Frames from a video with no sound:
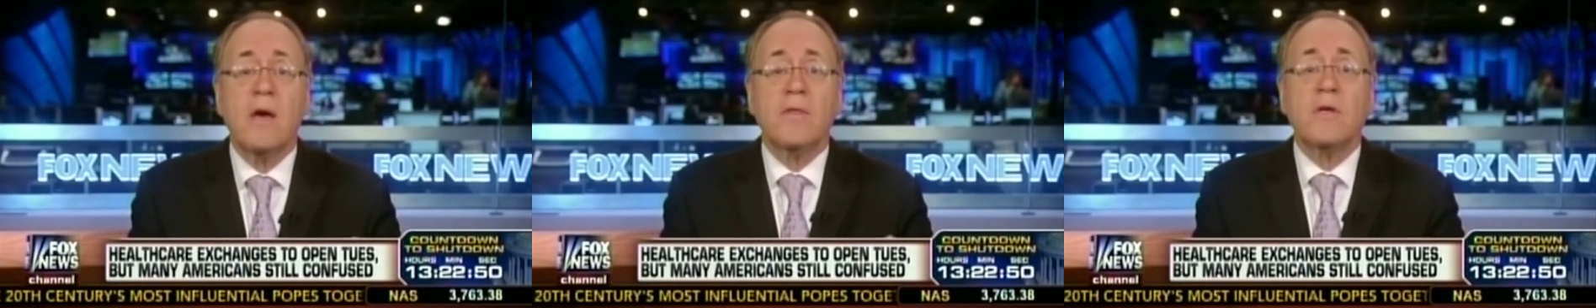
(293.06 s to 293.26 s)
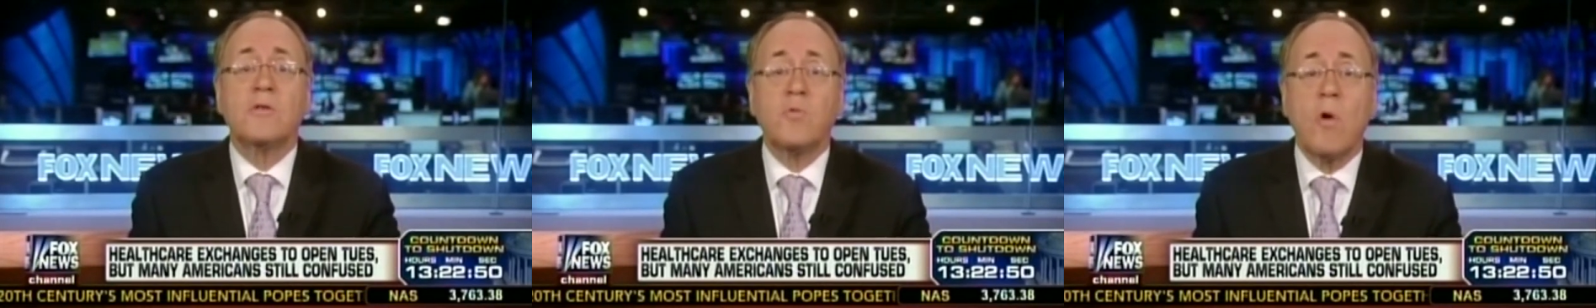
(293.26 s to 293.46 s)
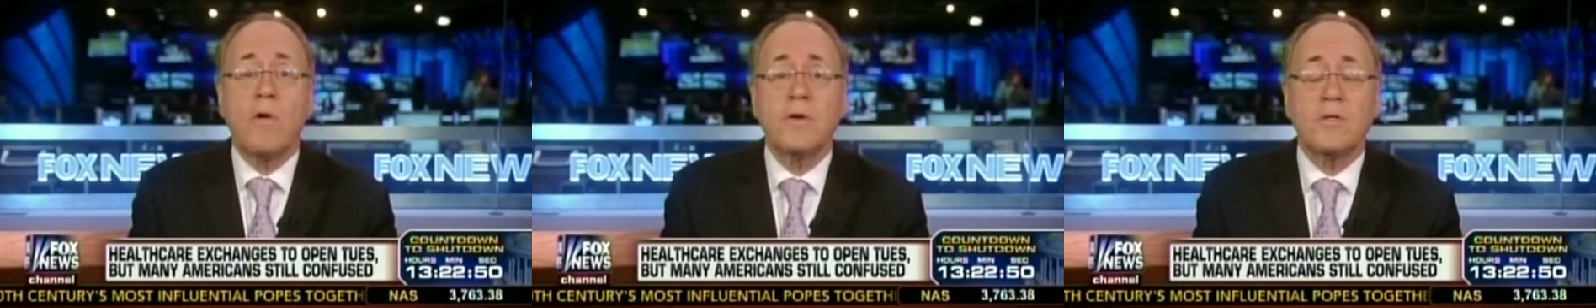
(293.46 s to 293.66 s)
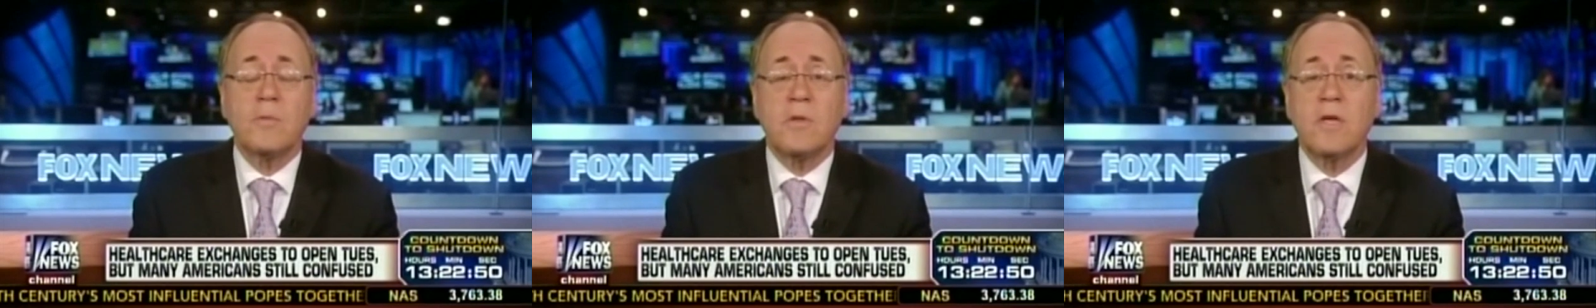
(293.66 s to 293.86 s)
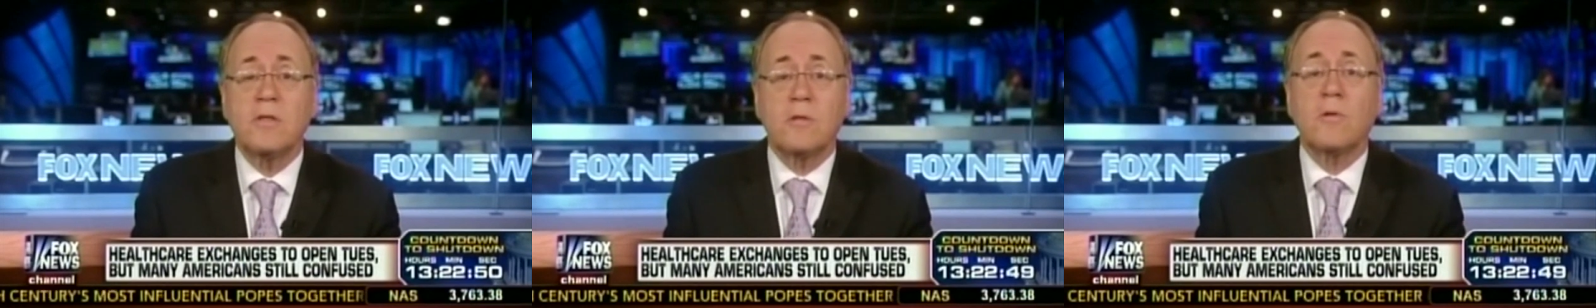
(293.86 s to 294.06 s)
this
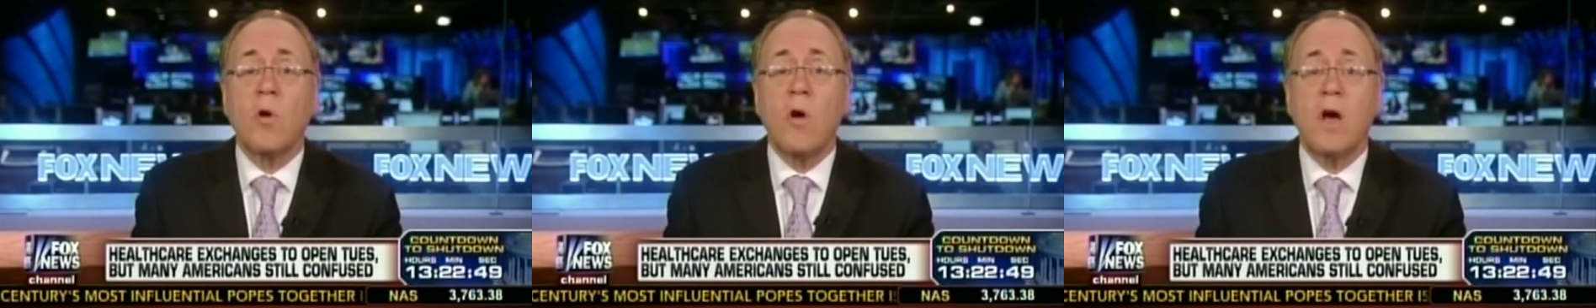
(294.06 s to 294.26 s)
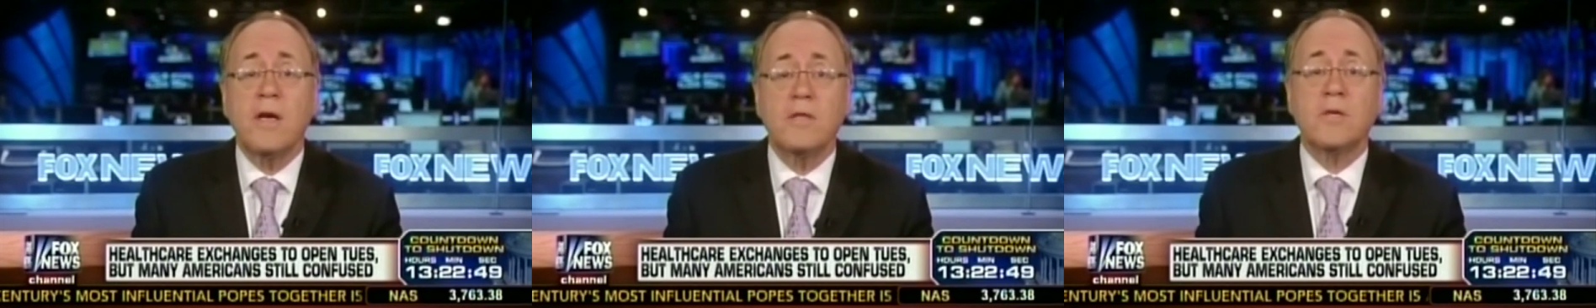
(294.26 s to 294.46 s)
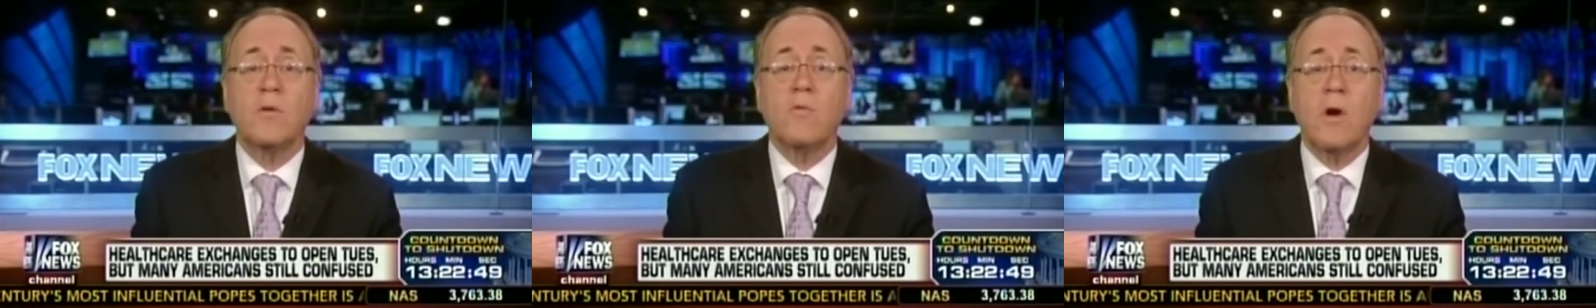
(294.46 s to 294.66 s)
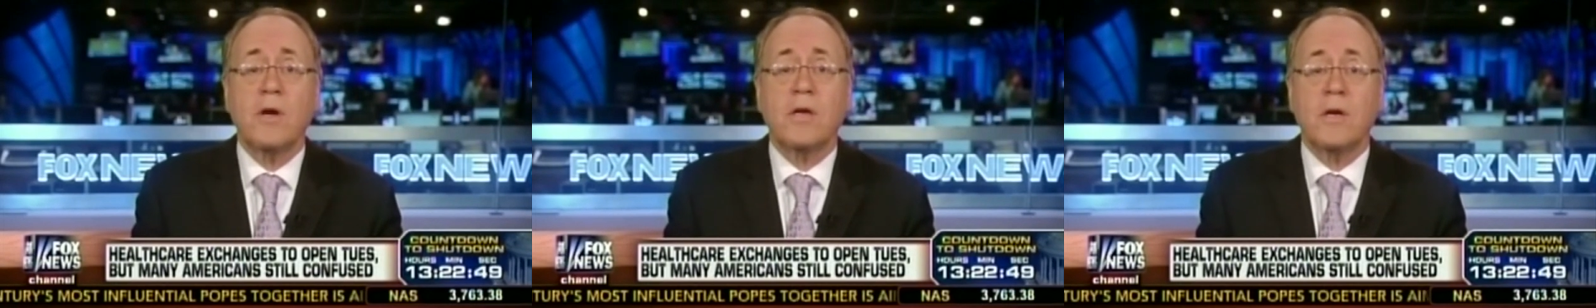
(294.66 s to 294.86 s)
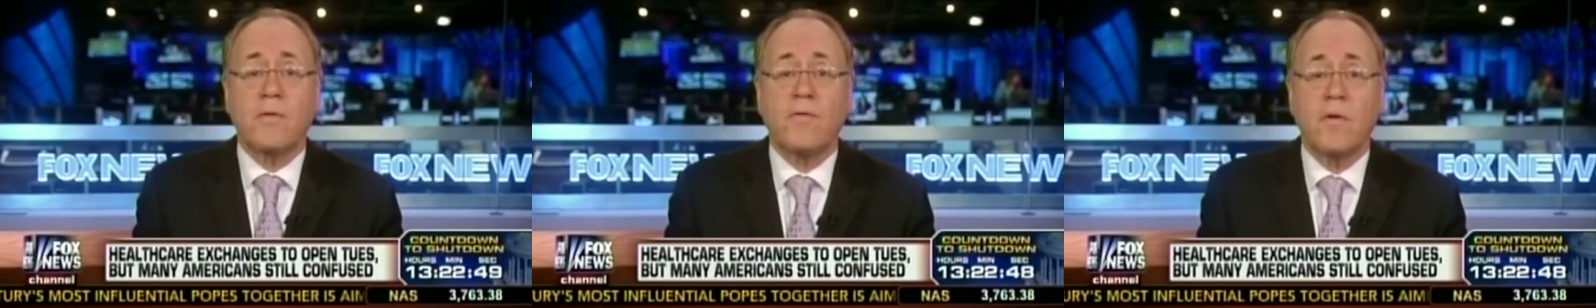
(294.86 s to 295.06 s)
law isn't
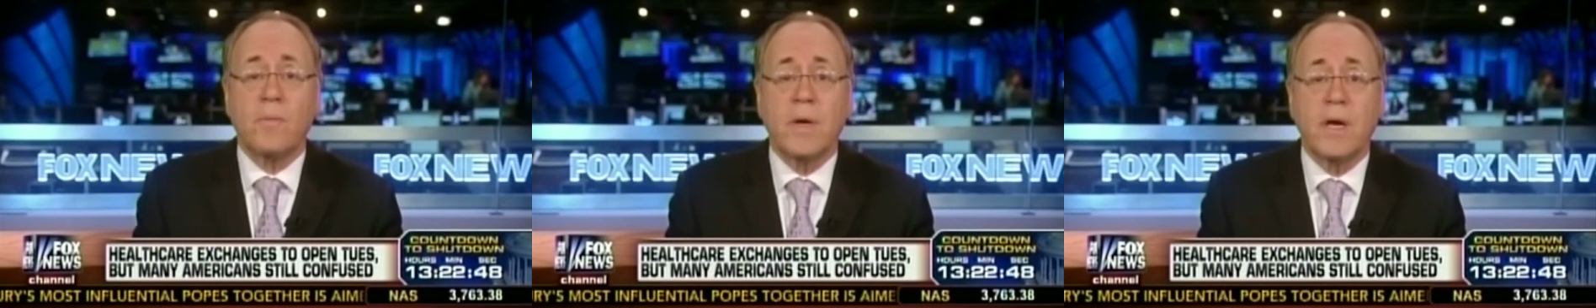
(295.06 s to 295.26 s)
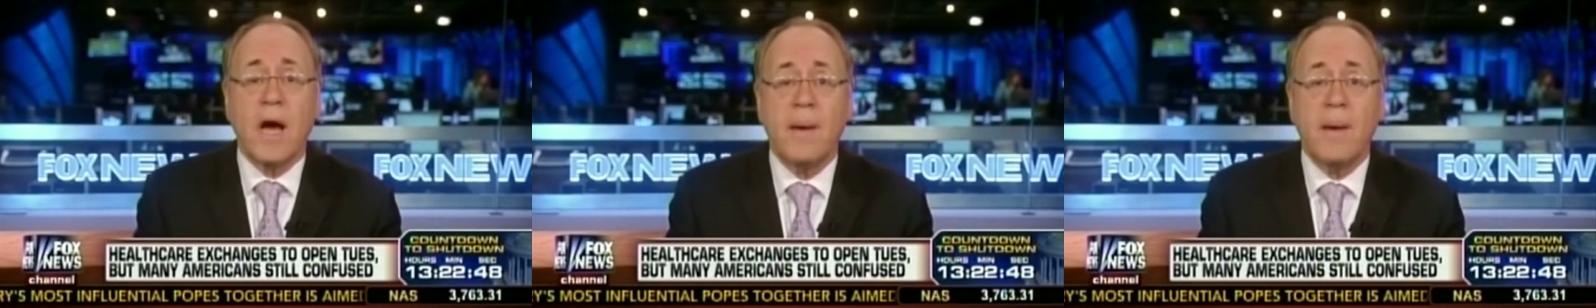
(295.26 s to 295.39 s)
working for me.